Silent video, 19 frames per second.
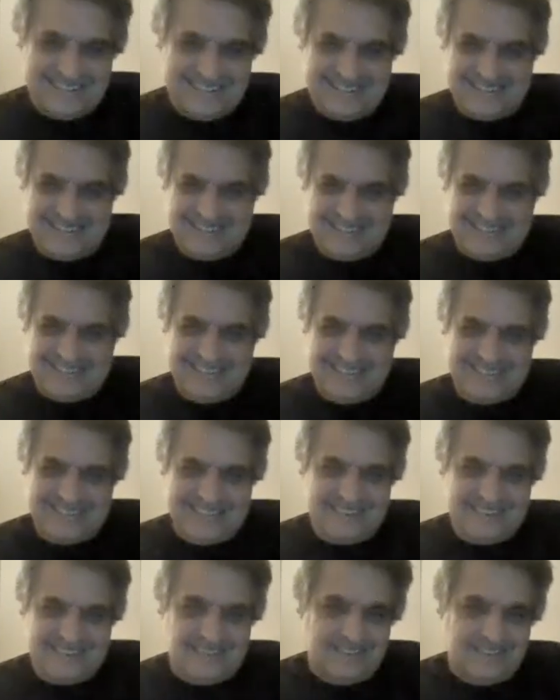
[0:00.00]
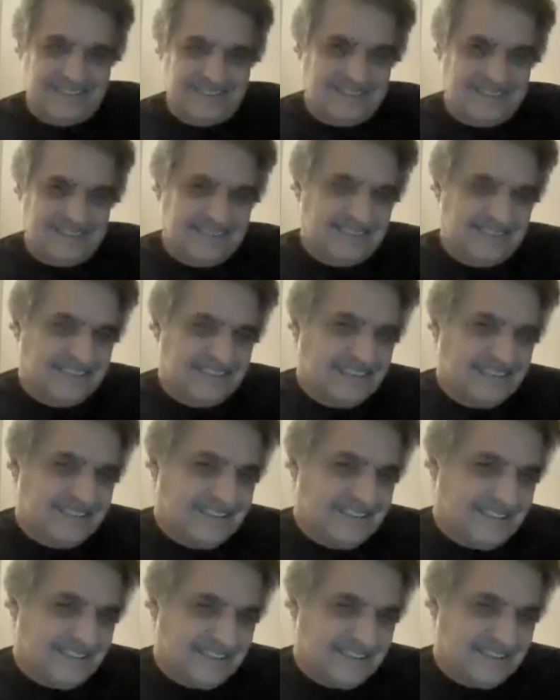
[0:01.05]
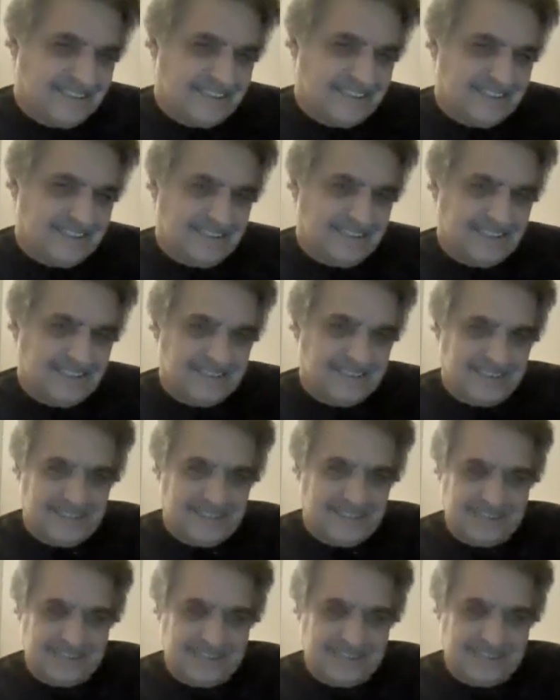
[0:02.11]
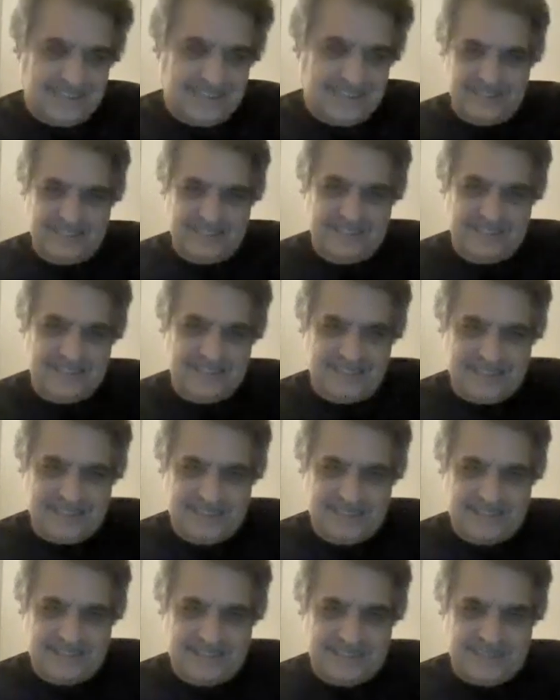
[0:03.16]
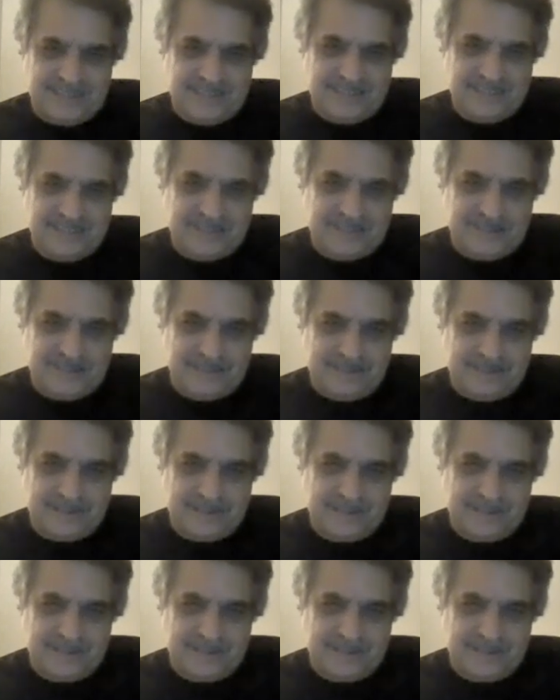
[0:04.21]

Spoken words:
(not speaking)